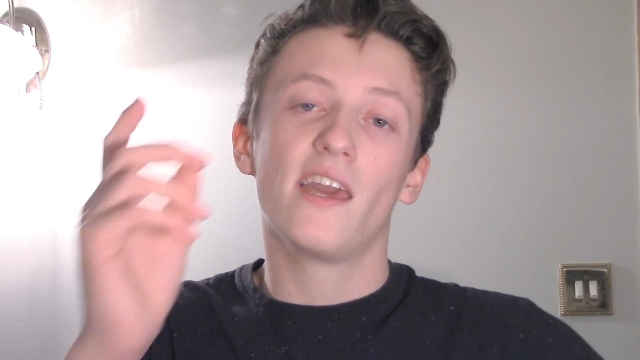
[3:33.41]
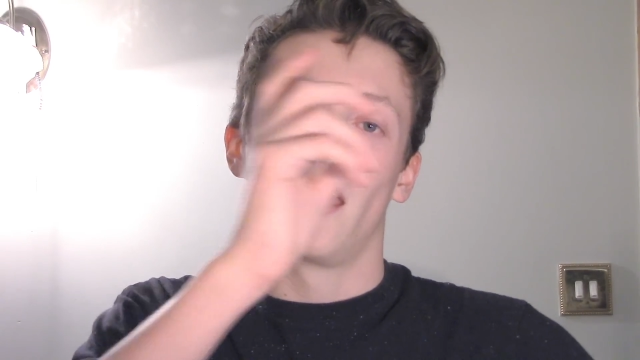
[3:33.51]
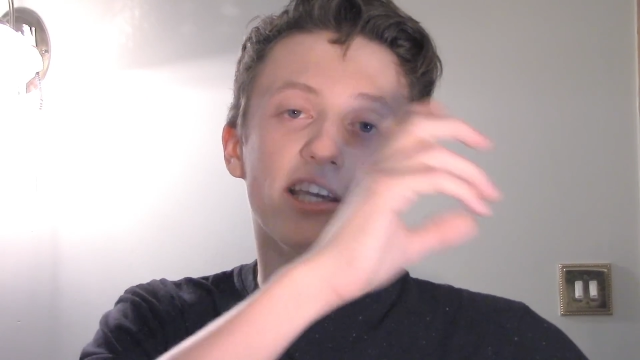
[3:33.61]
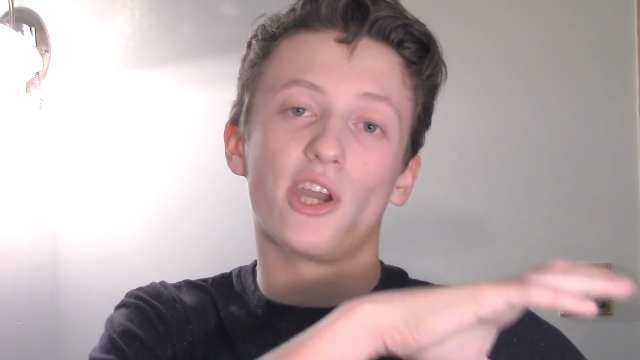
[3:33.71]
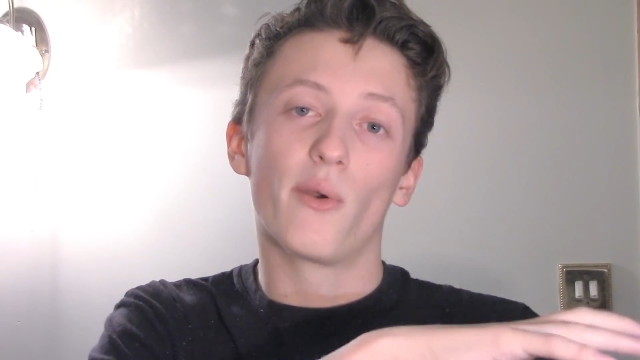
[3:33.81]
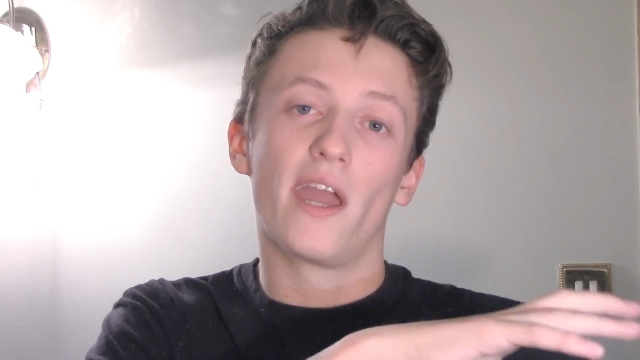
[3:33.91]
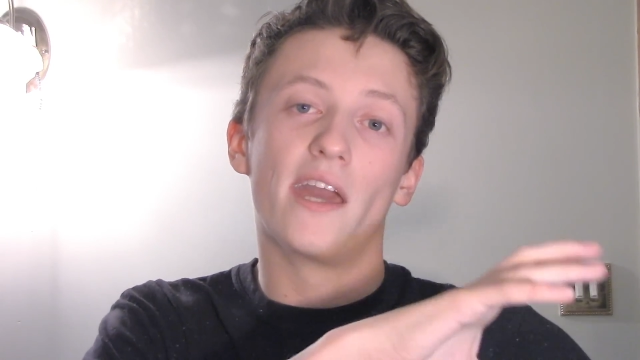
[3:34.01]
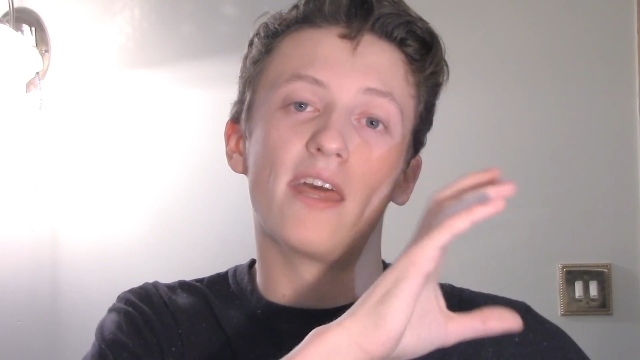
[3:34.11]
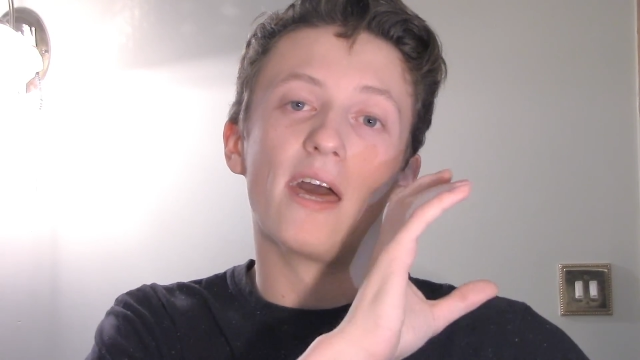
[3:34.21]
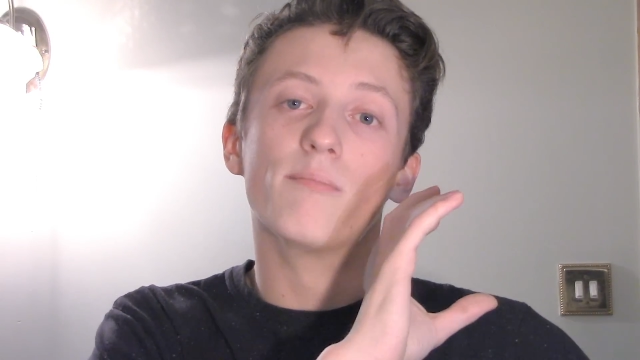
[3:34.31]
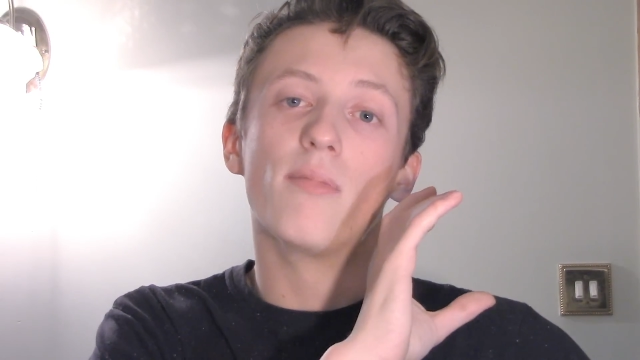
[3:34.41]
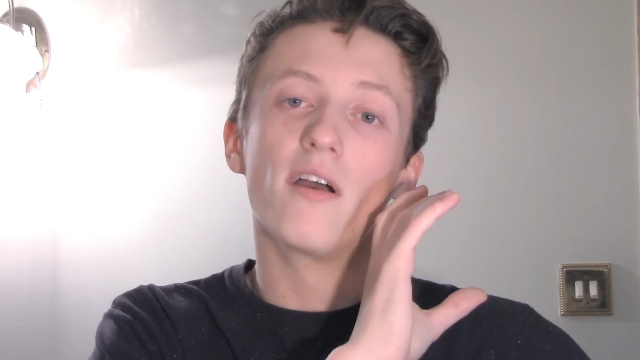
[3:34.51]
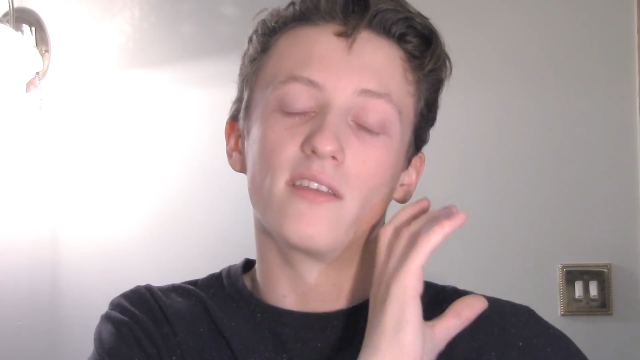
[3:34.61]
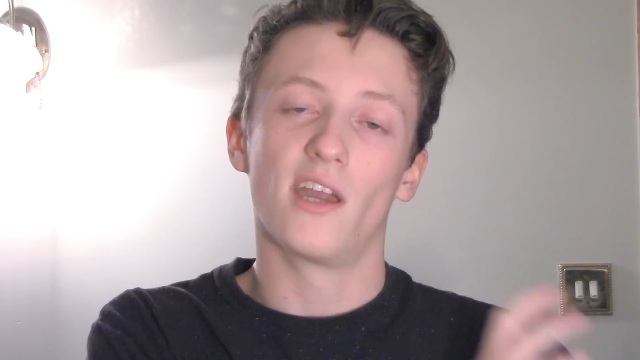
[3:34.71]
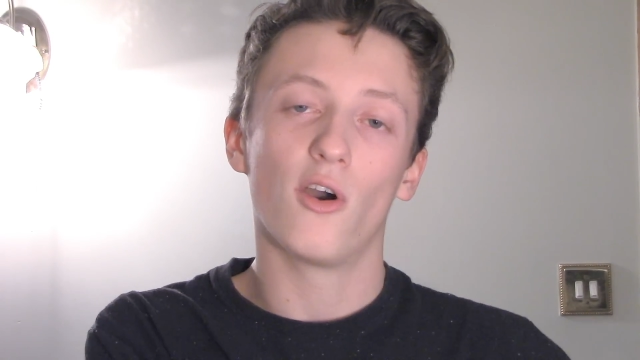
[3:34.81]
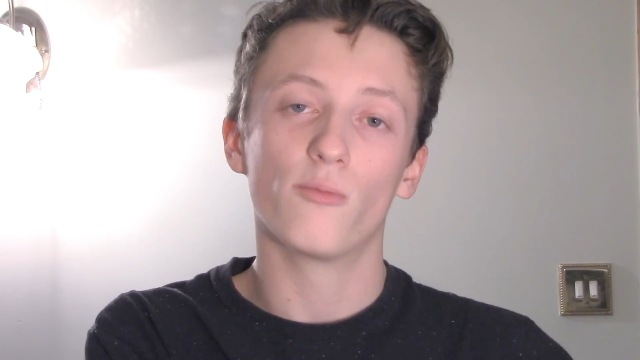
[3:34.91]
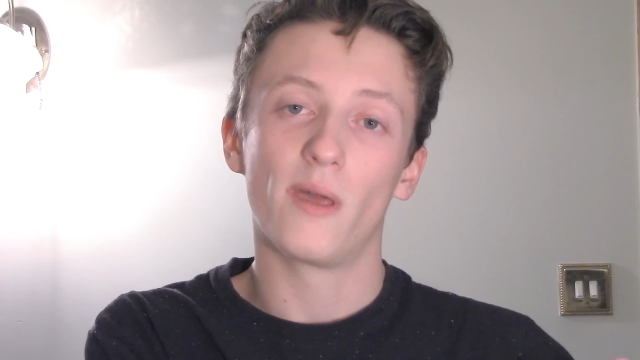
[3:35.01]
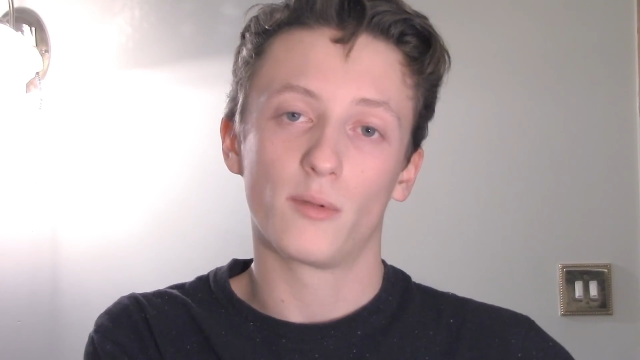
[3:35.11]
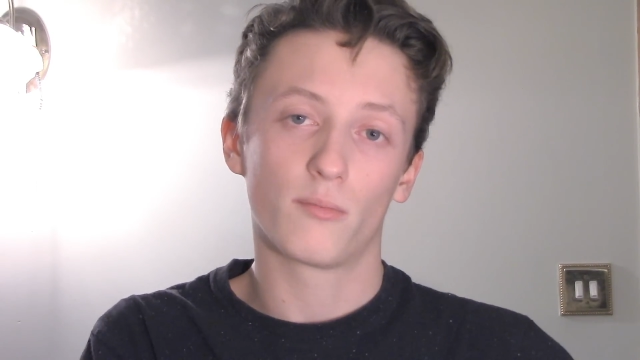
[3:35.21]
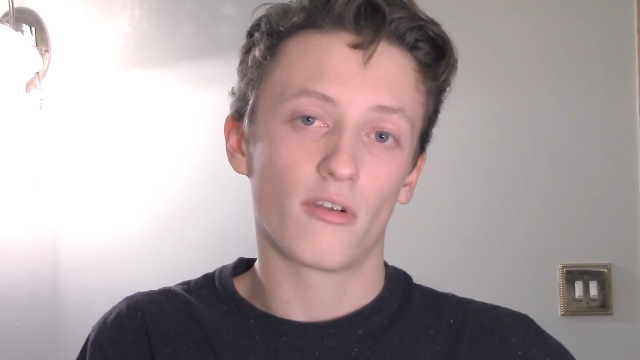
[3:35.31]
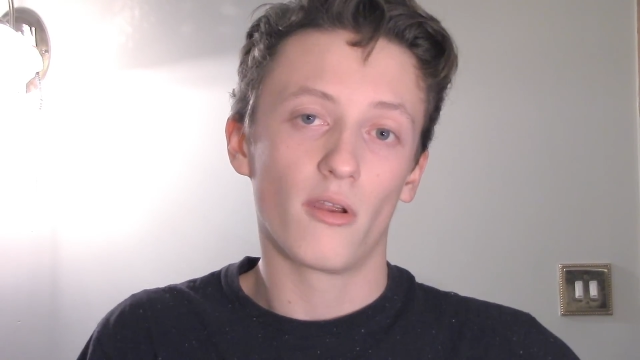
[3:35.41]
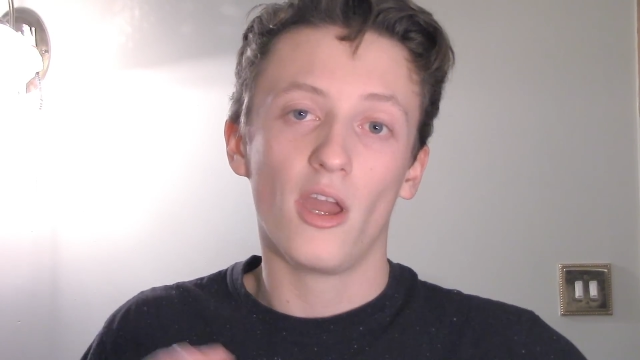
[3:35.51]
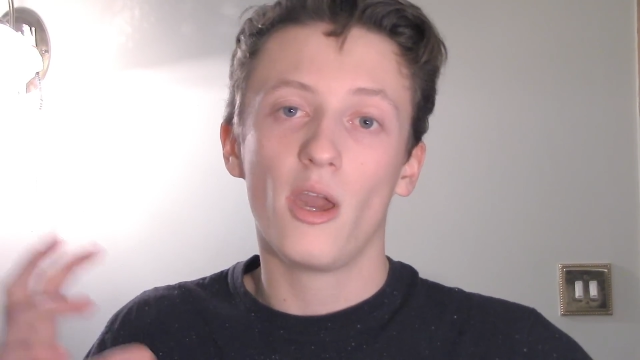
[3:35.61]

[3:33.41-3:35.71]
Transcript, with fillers: and go ahead and buy the old MacBook Pro.